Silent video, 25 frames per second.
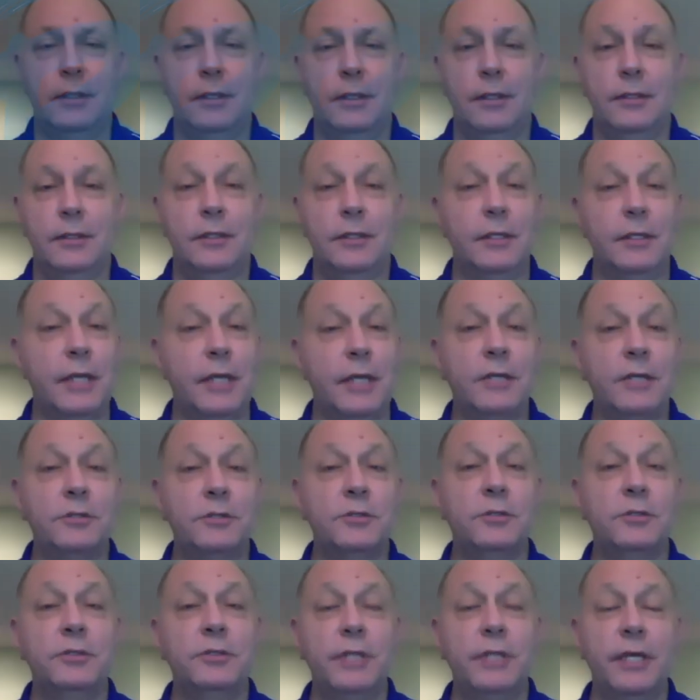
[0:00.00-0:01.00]
The
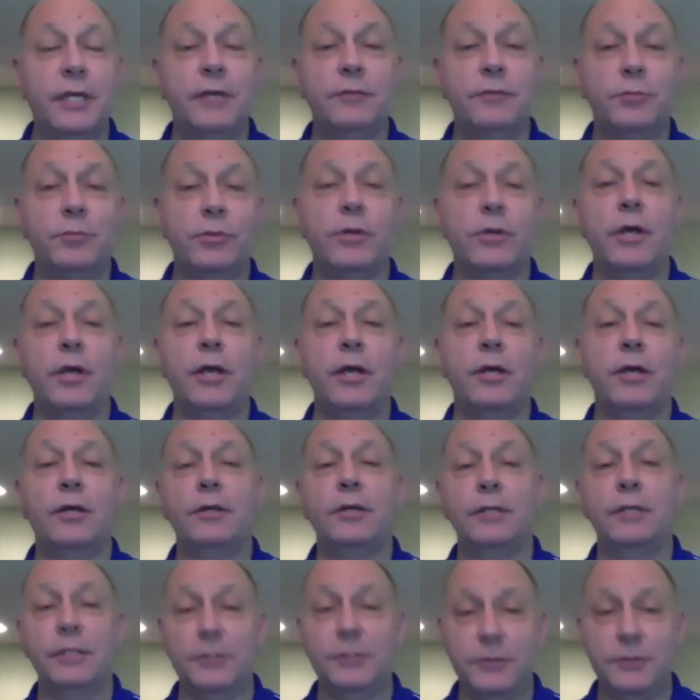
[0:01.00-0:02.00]
National Day of
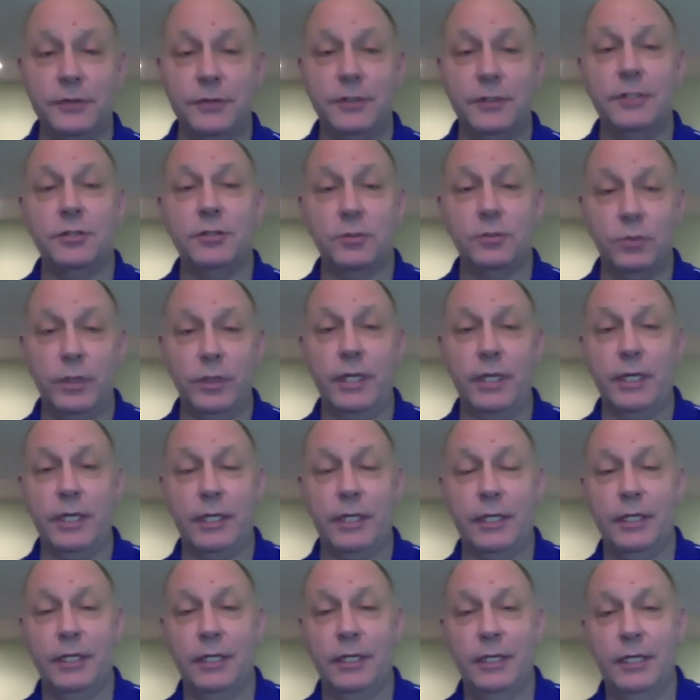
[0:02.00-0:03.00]
Prayer is this
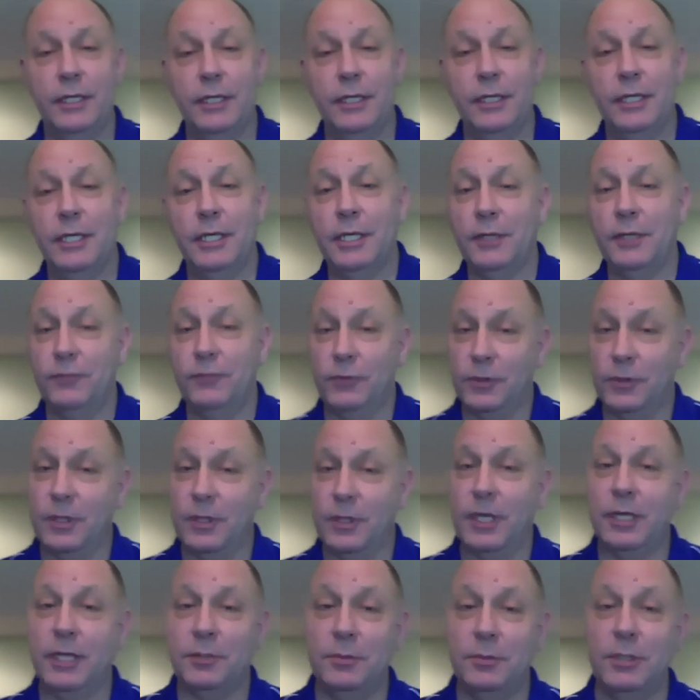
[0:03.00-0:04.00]
week, and if you're
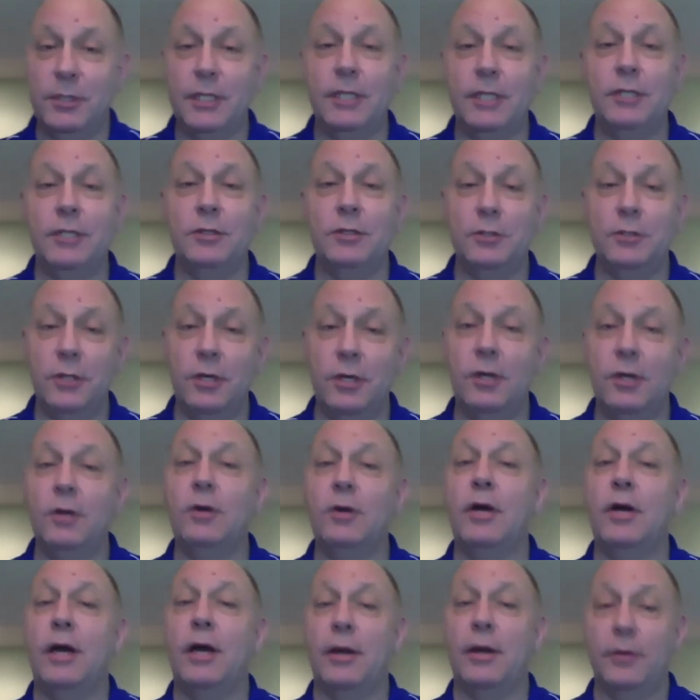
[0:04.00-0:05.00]
like me, you
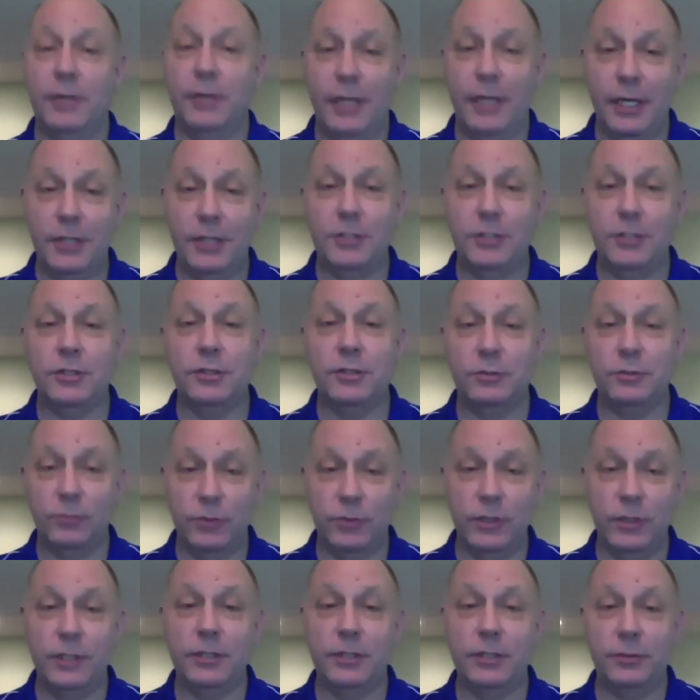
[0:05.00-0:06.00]
know our nation
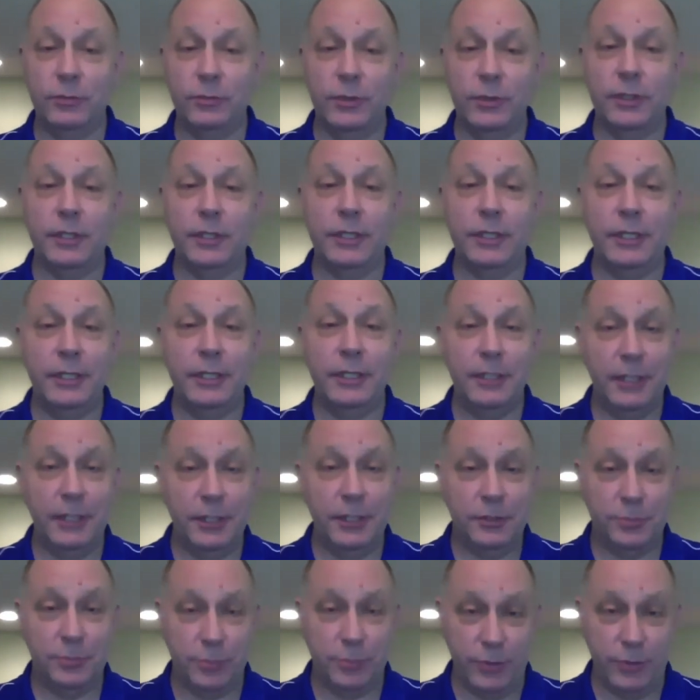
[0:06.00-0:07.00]
really, really
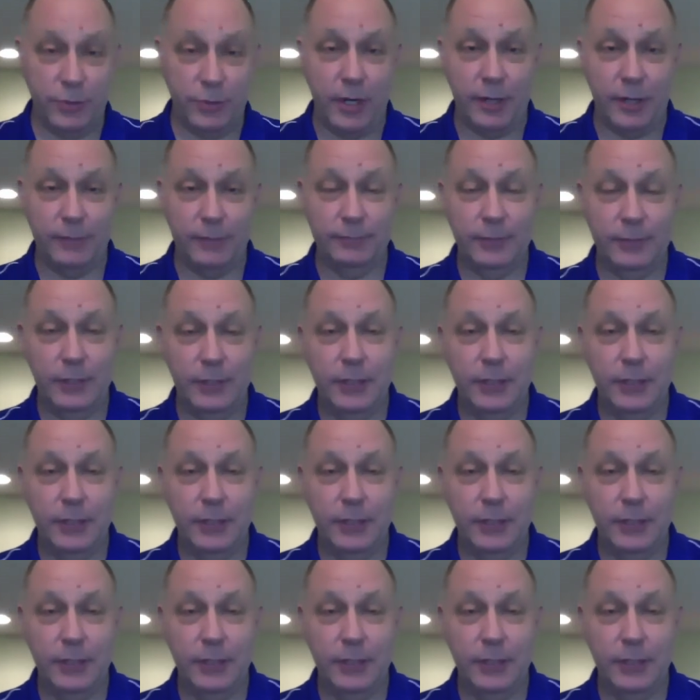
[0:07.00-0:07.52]
needs prayer.